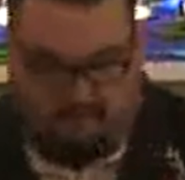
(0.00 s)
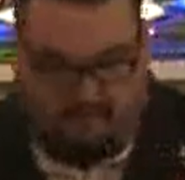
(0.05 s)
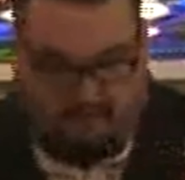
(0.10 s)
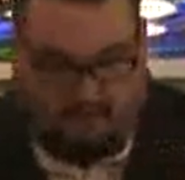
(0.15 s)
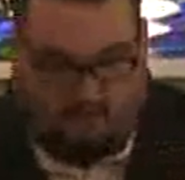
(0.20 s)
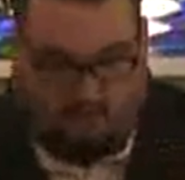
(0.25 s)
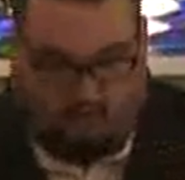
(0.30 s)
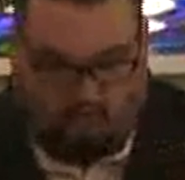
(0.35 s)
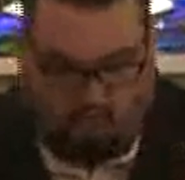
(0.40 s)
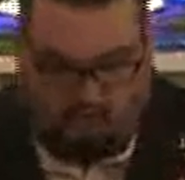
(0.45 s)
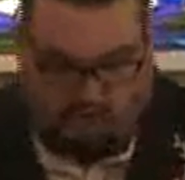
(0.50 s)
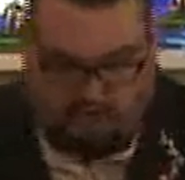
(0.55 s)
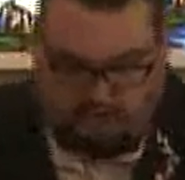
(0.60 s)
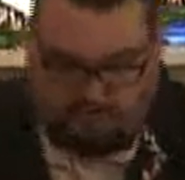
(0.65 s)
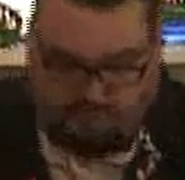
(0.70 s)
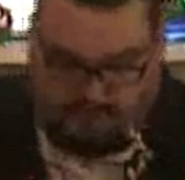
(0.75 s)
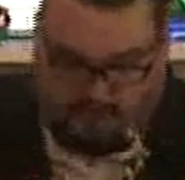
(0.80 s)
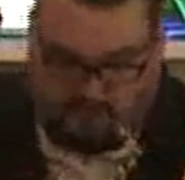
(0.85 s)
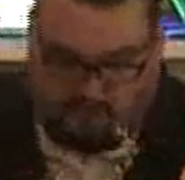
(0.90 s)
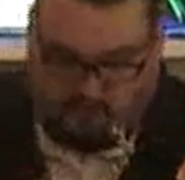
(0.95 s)
But the Holy
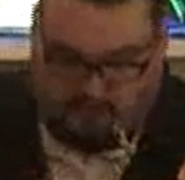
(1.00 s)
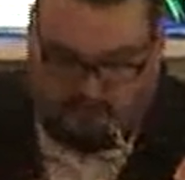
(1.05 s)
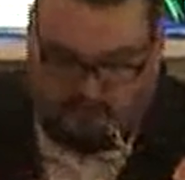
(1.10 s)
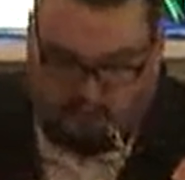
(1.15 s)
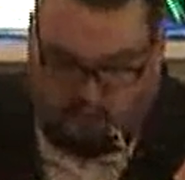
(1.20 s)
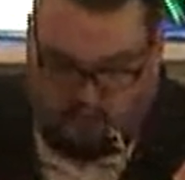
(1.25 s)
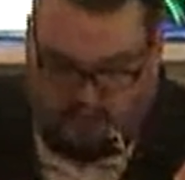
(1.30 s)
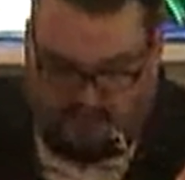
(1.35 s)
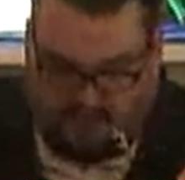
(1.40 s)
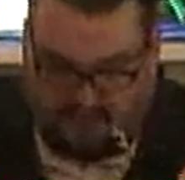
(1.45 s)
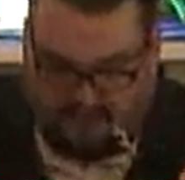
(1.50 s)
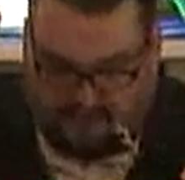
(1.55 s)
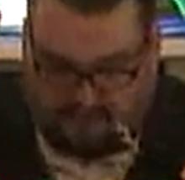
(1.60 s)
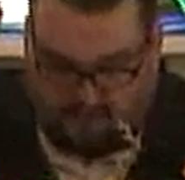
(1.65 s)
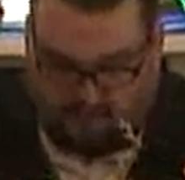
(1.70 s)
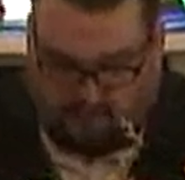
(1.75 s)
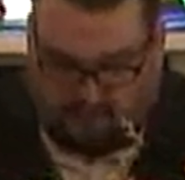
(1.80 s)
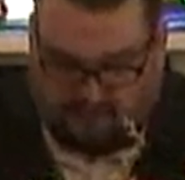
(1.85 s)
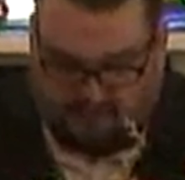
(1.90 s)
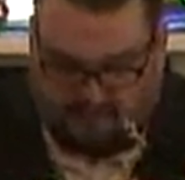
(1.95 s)
Spirit was
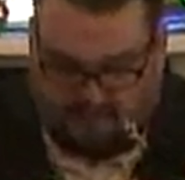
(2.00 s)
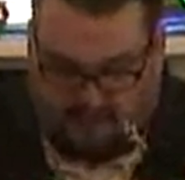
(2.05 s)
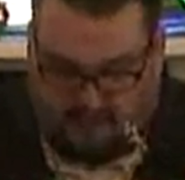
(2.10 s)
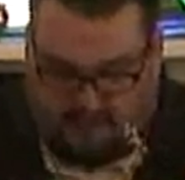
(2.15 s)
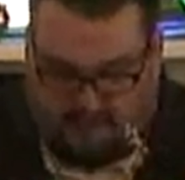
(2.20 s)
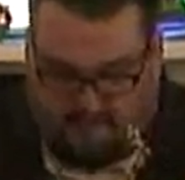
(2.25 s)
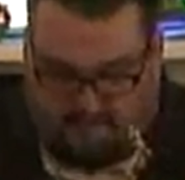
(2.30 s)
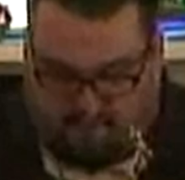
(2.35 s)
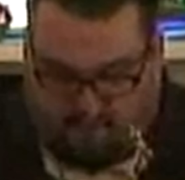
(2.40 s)
witness to us.